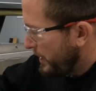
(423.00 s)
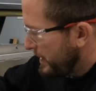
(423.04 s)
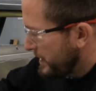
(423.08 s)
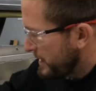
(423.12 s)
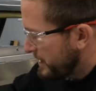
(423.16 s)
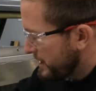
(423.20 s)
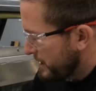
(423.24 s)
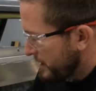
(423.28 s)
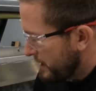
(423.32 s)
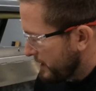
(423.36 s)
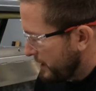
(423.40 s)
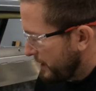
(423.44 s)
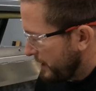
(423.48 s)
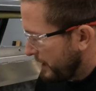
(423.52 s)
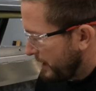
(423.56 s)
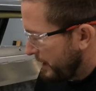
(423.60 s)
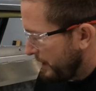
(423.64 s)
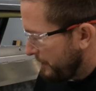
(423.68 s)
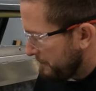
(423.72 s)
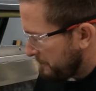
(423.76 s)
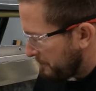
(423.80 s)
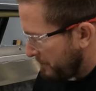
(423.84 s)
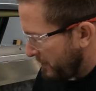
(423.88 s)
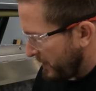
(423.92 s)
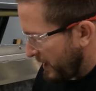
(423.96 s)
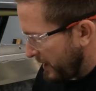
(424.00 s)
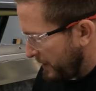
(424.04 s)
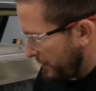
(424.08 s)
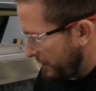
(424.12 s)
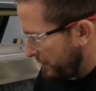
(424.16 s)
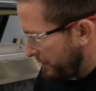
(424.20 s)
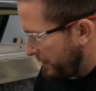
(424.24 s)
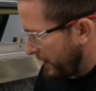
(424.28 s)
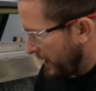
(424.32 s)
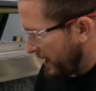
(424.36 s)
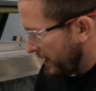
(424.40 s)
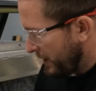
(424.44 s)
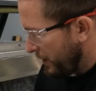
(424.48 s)
points
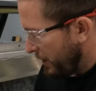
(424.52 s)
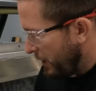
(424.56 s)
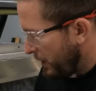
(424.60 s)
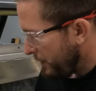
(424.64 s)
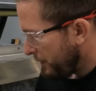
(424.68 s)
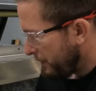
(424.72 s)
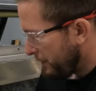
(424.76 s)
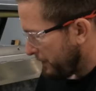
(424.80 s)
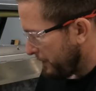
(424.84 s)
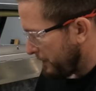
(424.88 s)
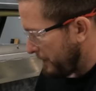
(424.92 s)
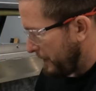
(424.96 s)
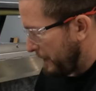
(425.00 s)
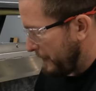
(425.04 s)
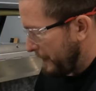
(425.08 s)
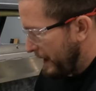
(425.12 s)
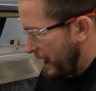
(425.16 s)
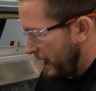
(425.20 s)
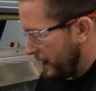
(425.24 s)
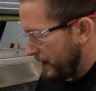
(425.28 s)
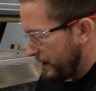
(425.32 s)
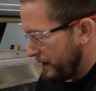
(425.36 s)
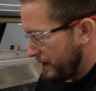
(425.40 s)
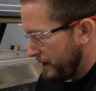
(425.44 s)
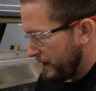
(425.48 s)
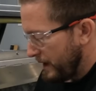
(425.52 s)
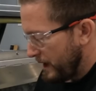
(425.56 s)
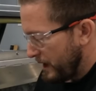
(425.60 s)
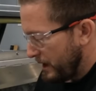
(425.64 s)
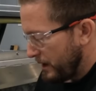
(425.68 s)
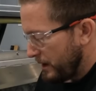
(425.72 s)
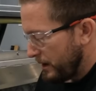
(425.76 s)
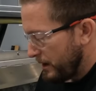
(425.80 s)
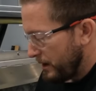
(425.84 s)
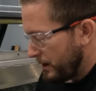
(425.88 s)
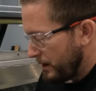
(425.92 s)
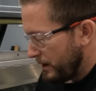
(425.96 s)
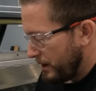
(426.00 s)
fitted off, and
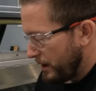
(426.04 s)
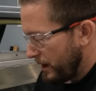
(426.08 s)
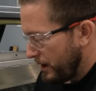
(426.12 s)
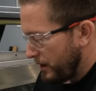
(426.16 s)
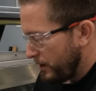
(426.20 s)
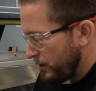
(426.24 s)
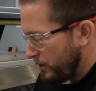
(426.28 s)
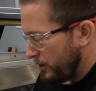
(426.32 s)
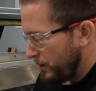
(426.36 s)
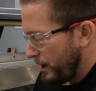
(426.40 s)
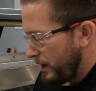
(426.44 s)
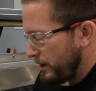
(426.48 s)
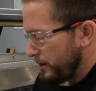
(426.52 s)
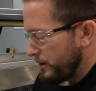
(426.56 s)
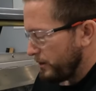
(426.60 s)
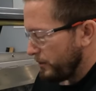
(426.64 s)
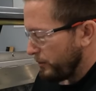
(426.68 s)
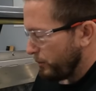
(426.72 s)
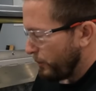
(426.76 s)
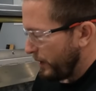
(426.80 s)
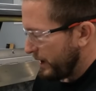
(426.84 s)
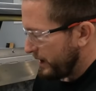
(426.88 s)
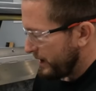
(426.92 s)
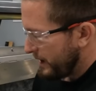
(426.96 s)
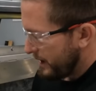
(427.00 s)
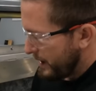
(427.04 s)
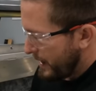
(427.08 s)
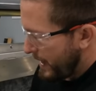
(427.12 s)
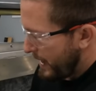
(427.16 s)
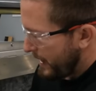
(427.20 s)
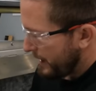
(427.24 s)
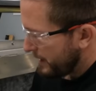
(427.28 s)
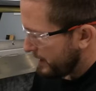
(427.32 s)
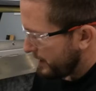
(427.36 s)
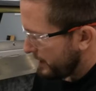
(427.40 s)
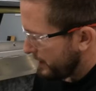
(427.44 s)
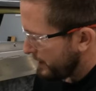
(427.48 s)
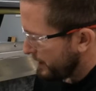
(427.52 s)
then when
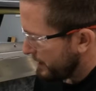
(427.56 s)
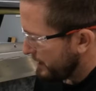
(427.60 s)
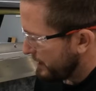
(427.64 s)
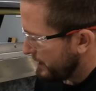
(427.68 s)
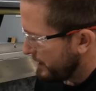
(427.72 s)
that